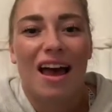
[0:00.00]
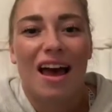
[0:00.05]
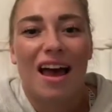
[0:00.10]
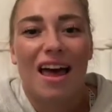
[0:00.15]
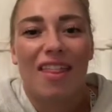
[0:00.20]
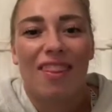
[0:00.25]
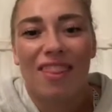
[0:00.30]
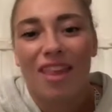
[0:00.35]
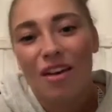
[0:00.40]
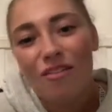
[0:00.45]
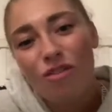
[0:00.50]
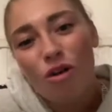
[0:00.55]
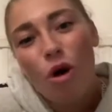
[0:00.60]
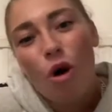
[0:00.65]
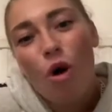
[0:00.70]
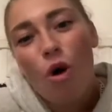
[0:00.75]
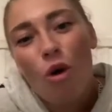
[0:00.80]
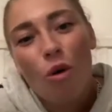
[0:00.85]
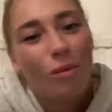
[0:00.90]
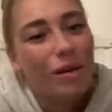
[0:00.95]
they've
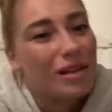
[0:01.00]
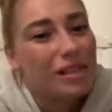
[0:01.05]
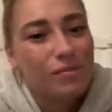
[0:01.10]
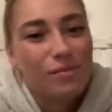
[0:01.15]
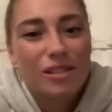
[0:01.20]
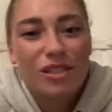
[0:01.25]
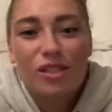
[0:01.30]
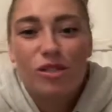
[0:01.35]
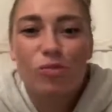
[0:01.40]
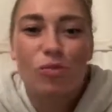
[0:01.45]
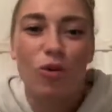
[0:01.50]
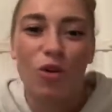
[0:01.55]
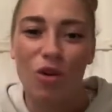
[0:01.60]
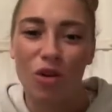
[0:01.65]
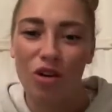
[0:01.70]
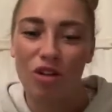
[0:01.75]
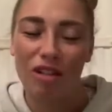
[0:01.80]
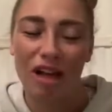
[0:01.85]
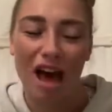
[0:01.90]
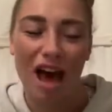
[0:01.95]
always been
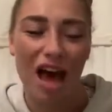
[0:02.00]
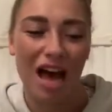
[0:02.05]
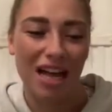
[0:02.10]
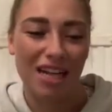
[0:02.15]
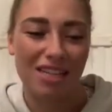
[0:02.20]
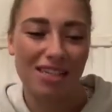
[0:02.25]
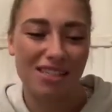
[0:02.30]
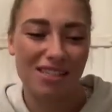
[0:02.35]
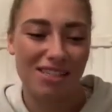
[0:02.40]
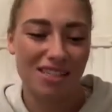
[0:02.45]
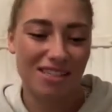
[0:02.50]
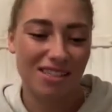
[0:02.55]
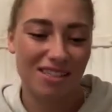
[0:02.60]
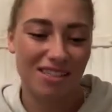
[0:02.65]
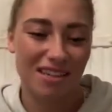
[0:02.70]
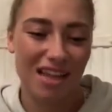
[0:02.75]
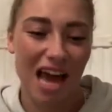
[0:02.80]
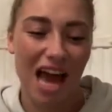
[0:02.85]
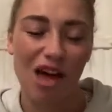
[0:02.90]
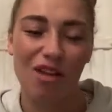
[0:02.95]
small. And
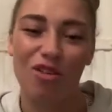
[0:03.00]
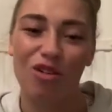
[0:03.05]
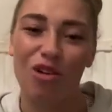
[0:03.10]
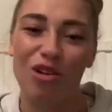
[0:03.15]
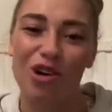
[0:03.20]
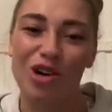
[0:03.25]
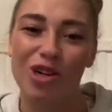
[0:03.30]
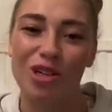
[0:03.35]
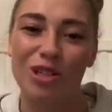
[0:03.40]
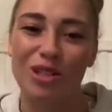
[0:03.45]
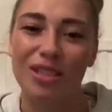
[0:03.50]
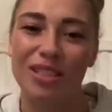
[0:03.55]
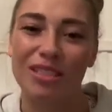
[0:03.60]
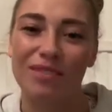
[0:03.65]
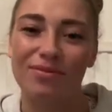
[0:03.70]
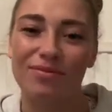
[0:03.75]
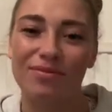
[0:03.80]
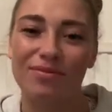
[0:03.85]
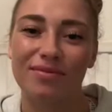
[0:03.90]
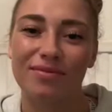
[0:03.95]
I thought,
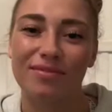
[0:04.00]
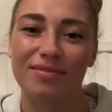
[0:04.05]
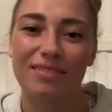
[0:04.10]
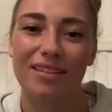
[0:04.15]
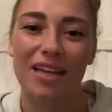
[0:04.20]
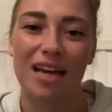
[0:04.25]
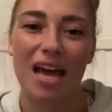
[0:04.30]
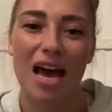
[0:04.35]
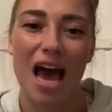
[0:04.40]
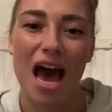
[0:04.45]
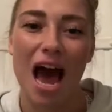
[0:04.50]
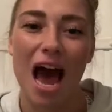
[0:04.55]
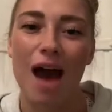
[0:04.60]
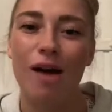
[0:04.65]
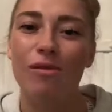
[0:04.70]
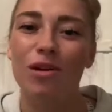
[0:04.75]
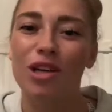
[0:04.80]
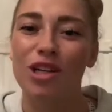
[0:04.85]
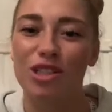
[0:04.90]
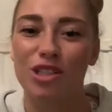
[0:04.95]
I
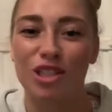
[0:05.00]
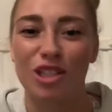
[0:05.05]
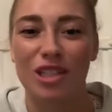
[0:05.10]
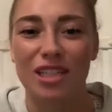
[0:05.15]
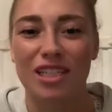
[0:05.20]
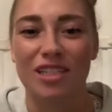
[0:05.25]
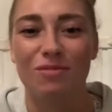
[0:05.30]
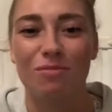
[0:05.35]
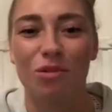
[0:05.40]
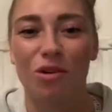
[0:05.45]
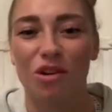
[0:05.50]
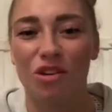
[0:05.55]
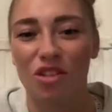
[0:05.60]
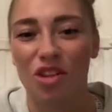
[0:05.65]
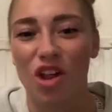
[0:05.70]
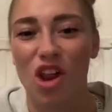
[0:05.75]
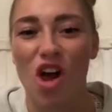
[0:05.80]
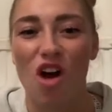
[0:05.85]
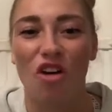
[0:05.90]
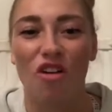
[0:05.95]
want to do this sport in the
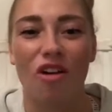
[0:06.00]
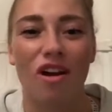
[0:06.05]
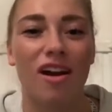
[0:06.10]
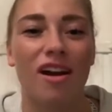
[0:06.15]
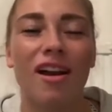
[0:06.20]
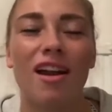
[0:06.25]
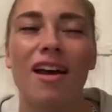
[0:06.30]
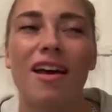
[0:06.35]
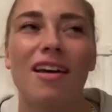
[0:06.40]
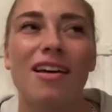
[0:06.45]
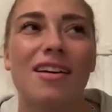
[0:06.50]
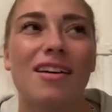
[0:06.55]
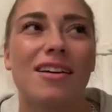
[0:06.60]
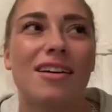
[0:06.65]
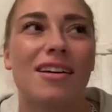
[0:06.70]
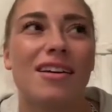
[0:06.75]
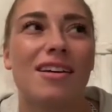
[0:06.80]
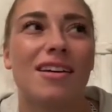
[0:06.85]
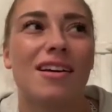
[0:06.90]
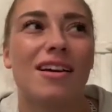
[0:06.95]
long run.
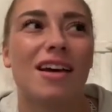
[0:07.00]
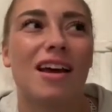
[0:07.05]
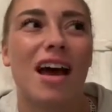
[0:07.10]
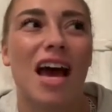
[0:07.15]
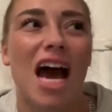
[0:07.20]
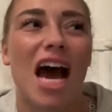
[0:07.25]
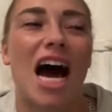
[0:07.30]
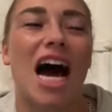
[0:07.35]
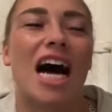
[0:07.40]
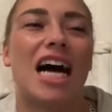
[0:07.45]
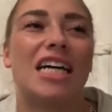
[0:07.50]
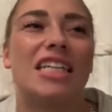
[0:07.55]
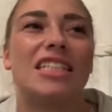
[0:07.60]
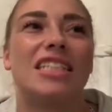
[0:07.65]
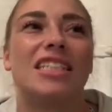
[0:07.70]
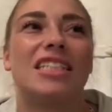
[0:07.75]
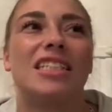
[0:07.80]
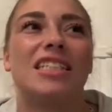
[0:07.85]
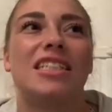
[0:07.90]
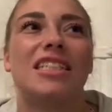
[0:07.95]

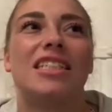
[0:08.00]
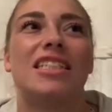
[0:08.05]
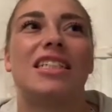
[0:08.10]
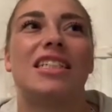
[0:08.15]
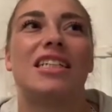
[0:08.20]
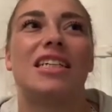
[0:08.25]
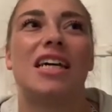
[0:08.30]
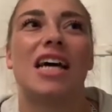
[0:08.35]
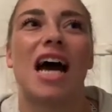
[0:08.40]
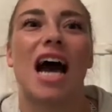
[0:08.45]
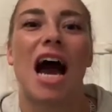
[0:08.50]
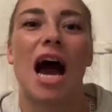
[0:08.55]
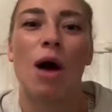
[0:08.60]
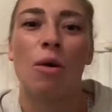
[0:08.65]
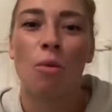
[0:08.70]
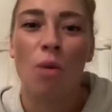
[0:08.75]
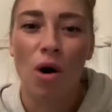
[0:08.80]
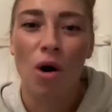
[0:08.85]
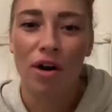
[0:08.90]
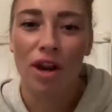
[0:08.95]
And I
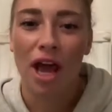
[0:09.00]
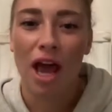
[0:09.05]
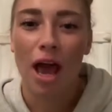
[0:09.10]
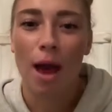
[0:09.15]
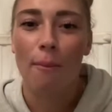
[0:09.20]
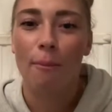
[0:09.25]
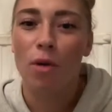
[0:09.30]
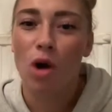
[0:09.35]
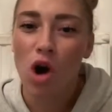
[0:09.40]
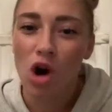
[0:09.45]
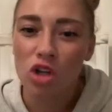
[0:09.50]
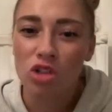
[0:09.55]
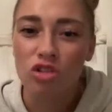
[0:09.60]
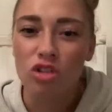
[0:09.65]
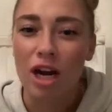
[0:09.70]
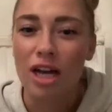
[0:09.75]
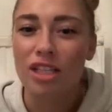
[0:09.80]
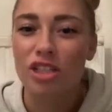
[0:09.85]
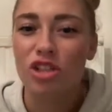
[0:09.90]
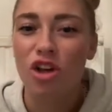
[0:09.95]
want to put a
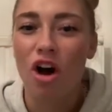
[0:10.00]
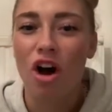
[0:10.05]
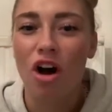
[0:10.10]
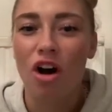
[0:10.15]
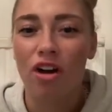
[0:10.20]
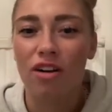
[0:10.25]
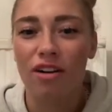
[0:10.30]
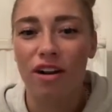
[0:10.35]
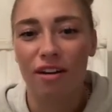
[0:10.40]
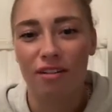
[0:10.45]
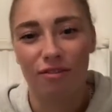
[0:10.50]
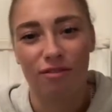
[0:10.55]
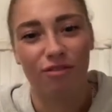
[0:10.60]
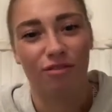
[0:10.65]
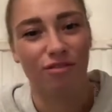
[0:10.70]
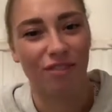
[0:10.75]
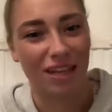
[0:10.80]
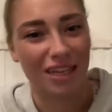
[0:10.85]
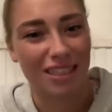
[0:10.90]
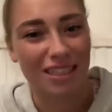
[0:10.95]
dress on,
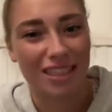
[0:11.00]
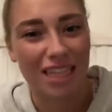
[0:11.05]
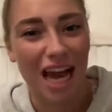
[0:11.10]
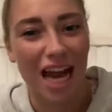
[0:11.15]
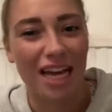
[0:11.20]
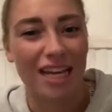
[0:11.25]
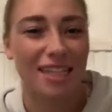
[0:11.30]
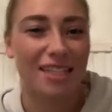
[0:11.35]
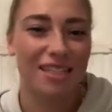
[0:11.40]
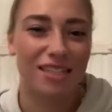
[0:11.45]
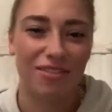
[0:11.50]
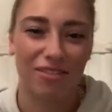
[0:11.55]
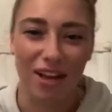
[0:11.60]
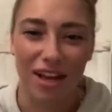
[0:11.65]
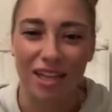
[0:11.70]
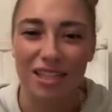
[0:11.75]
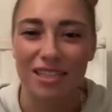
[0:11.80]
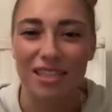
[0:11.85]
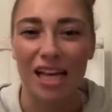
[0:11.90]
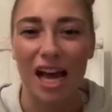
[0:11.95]
feel nice, feel
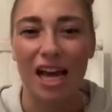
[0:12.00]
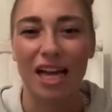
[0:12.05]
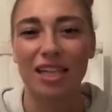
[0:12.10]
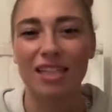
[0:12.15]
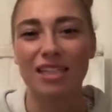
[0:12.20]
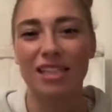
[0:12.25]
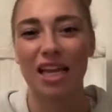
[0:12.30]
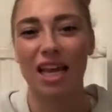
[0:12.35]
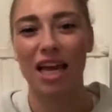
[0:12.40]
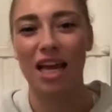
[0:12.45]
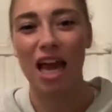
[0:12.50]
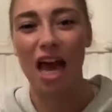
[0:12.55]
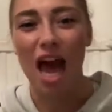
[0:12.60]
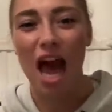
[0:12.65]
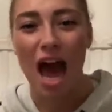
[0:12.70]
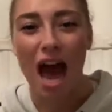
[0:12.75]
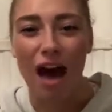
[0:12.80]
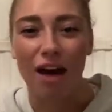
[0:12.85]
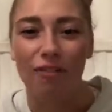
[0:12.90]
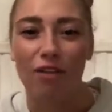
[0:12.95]
sexy,
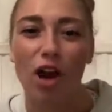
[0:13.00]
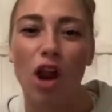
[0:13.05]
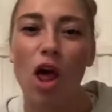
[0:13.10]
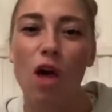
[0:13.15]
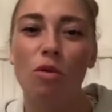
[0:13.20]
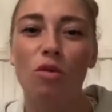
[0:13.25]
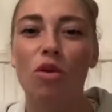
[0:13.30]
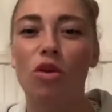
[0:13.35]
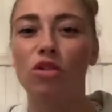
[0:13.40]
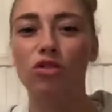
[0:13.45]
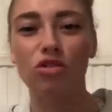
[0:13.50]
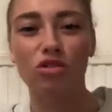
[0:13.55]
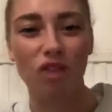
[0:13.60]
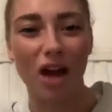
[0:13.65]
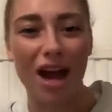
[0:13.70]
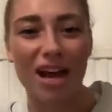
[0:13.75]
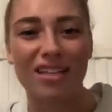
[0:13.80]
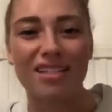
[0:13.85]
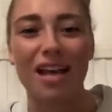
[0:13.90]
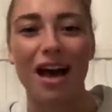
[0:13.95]
have a low cut
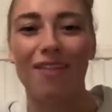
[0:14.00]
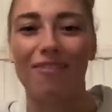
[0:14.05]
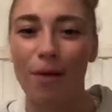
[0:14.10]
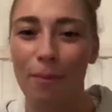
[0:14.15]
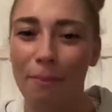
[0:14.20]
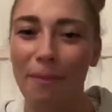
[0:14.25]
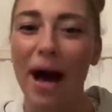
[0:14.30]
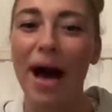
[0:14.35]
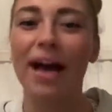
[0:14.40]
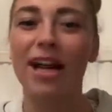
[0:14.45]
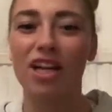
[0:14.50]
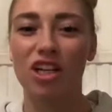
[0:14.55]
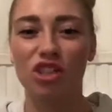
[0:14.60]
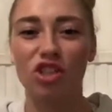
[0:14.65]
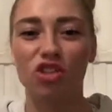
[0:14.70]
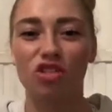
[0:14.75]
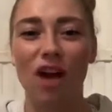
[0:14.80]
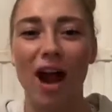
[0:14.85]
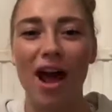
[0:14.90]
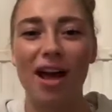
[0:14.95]
dress, have a backless
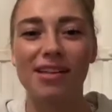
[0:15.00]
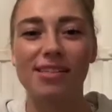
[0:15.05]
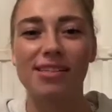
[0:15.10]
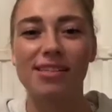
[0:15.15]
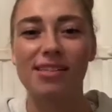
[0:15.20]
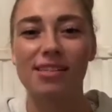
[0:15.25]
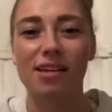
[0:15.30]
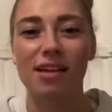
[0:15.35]
dress,